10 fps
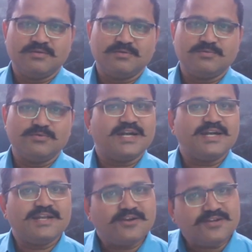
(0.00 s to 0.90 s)
We are
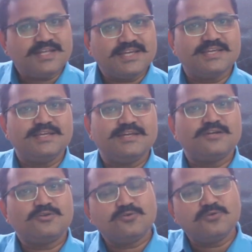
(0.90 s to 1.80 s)
not taking here
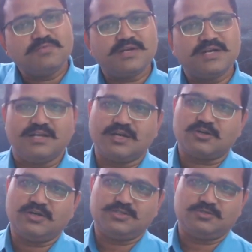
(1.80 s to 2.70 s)
two different
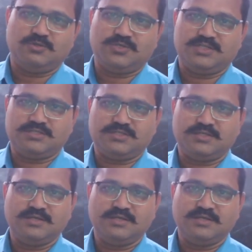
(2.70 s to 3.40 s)
electrolyte solutions.